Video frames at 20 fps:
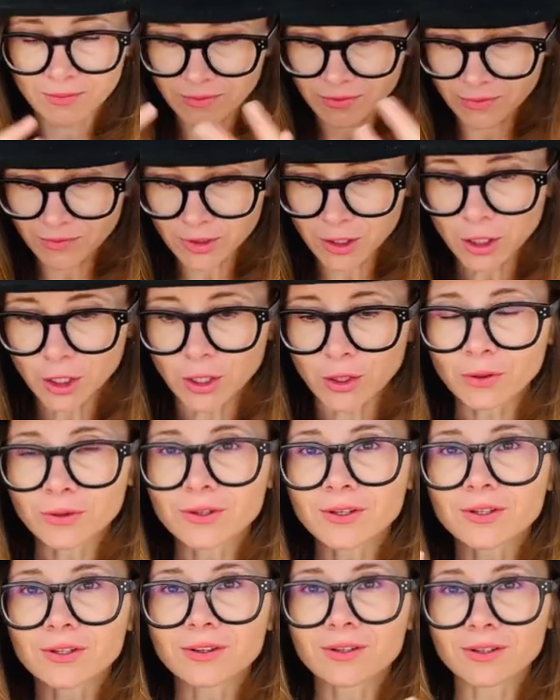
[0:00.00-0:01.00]
you know,
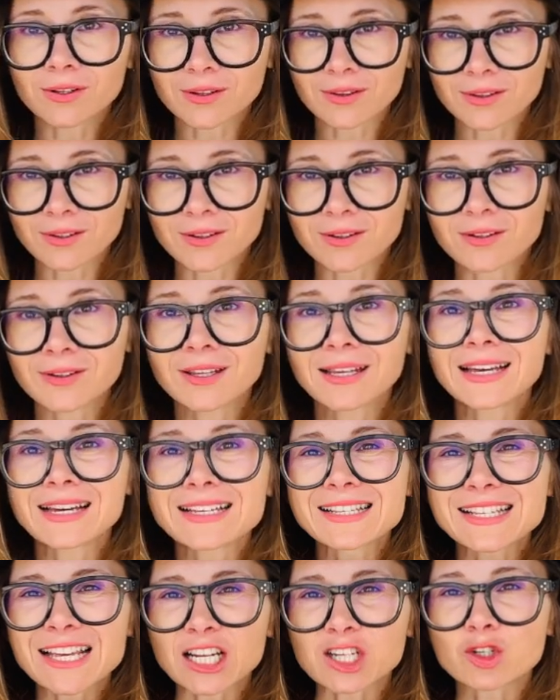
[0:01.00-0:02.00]
the
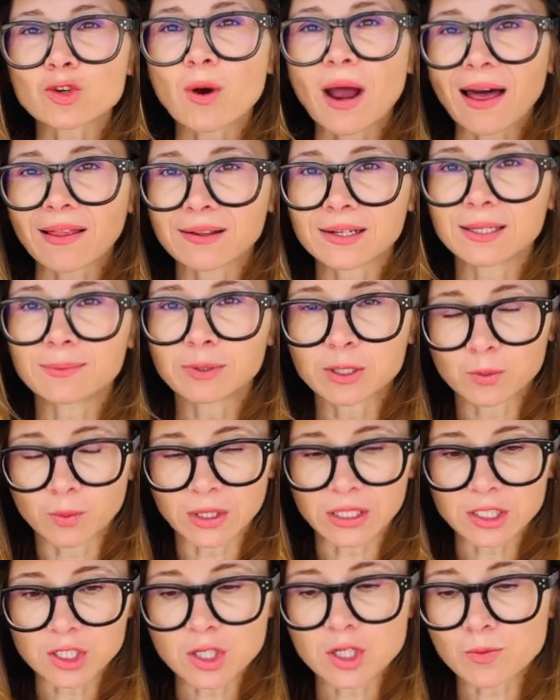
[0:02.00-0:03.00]
sexuality
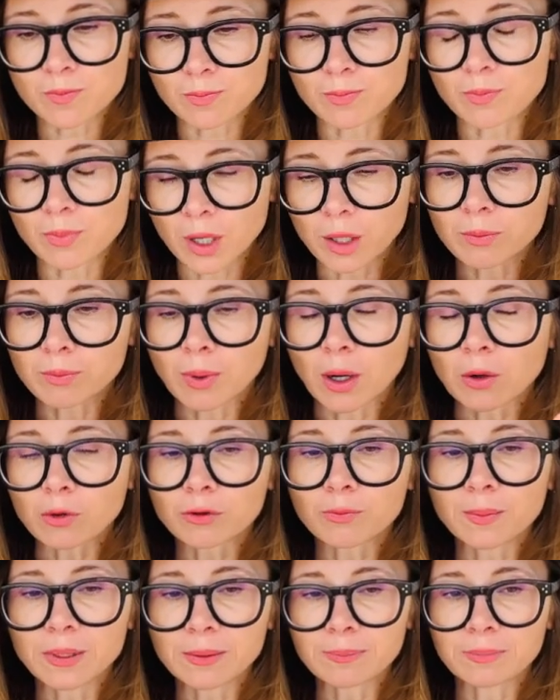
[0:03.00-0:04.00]
between
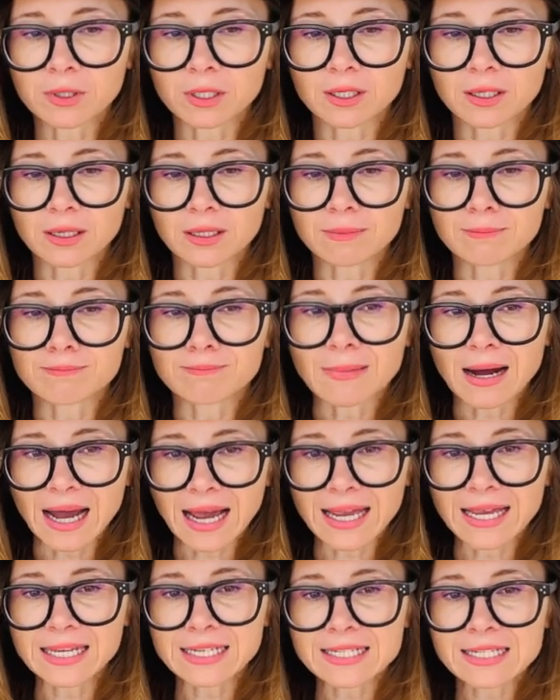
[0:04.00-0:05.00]
both people
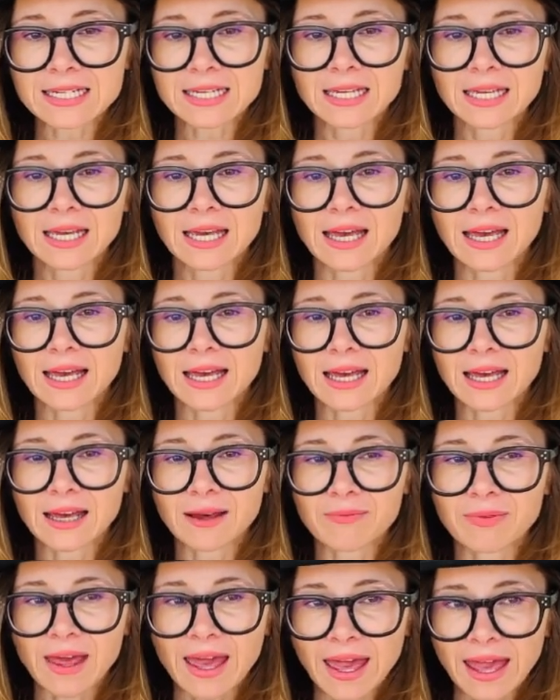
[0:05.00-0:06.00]
might
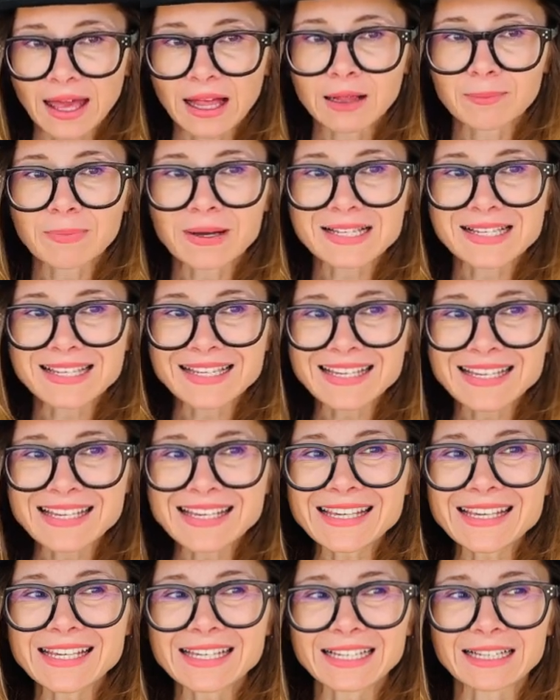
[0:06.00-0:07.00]
help us
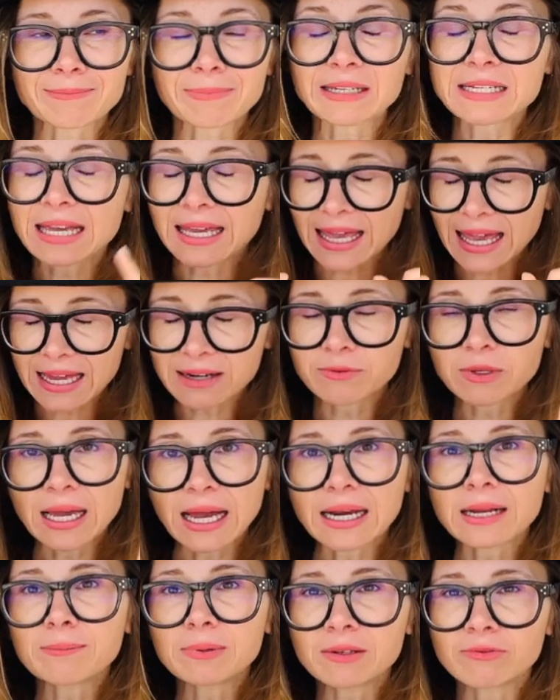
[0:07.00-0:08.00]
heal. But again, we
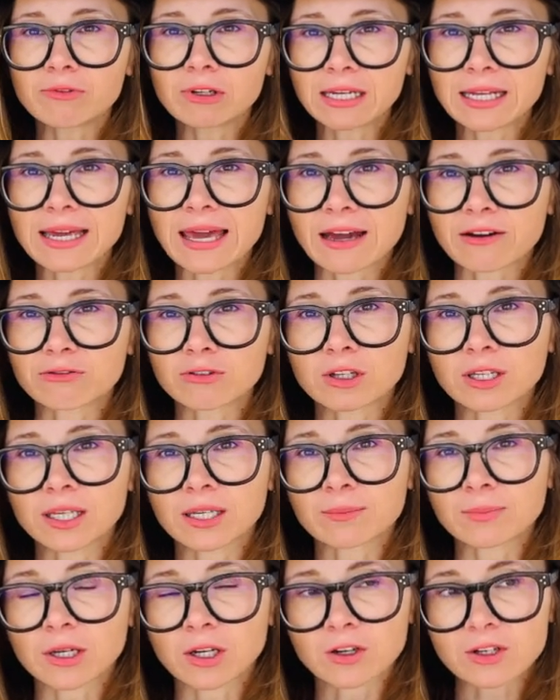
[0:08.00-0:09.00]
got to be really careful
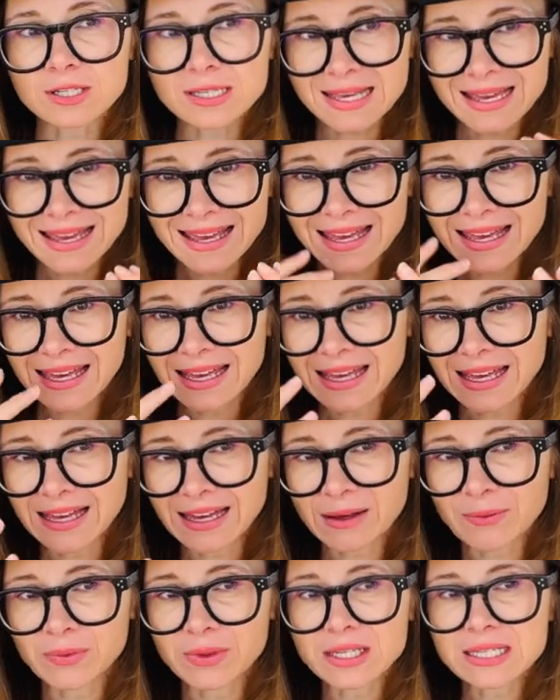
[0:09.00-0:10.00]
here, because
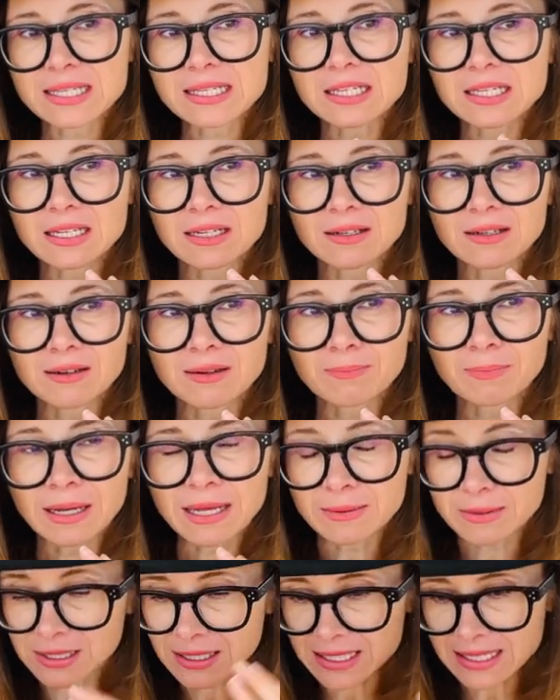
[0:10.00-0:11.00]
this is
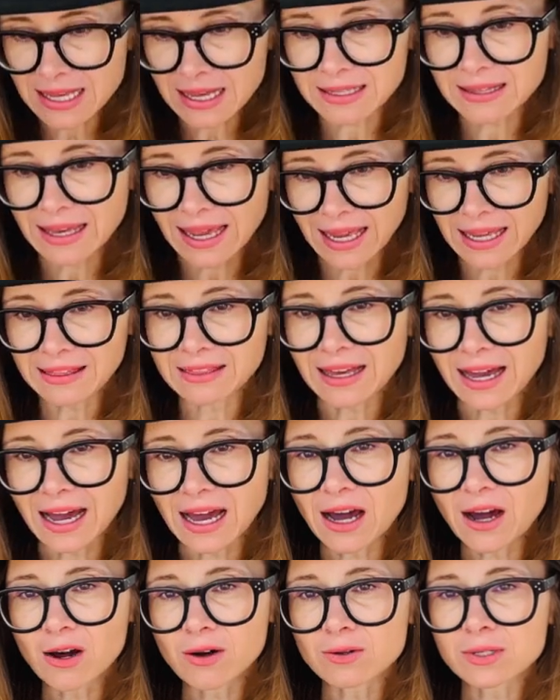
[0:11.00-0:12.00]
the 8th
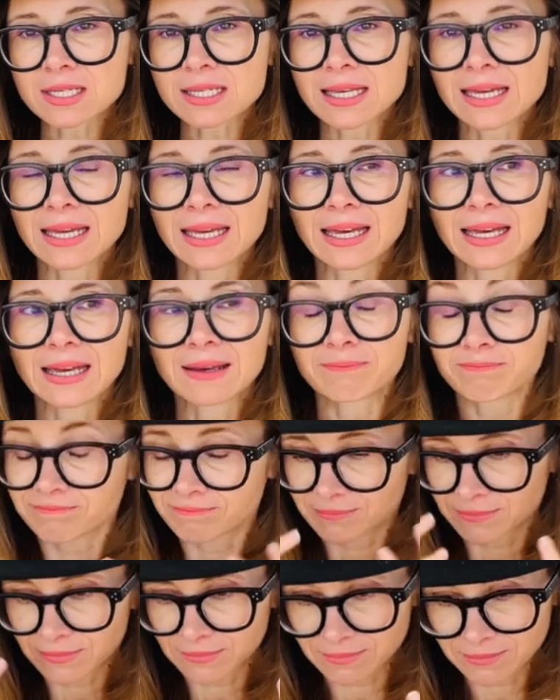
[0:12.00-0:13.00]
house,
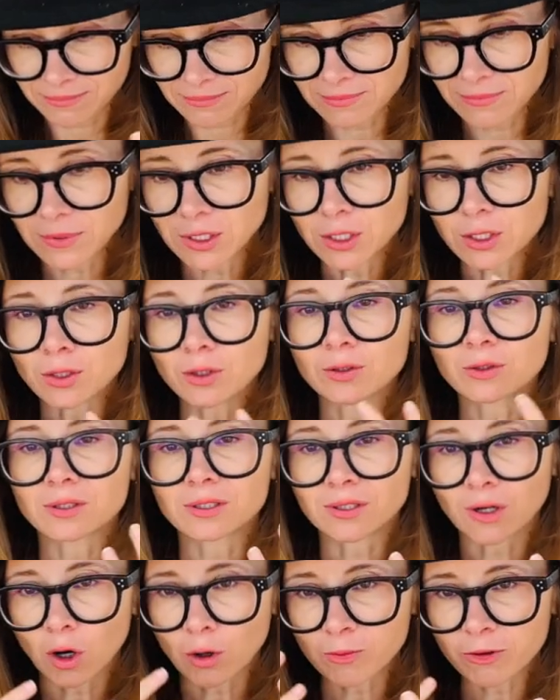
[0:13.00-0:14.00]
you know,
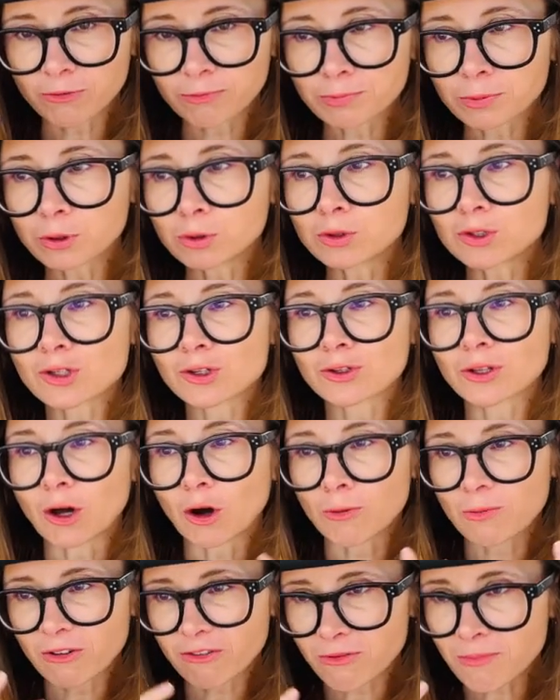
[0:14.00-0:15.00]
the home of Pluto, the
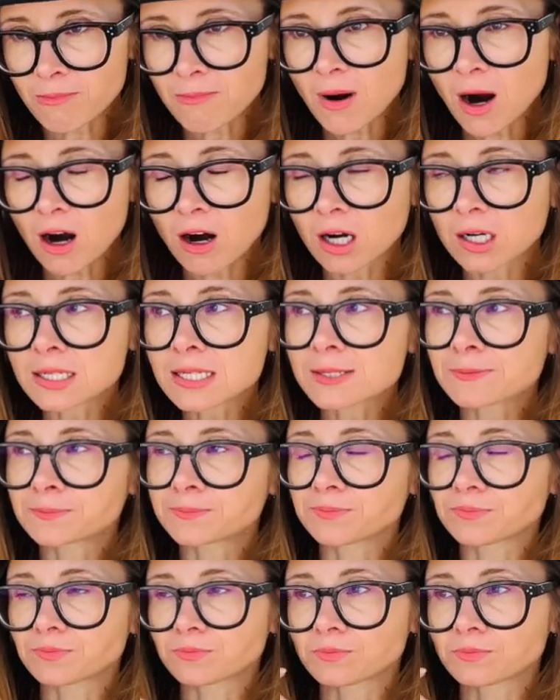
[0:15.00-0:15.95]
home of Mars.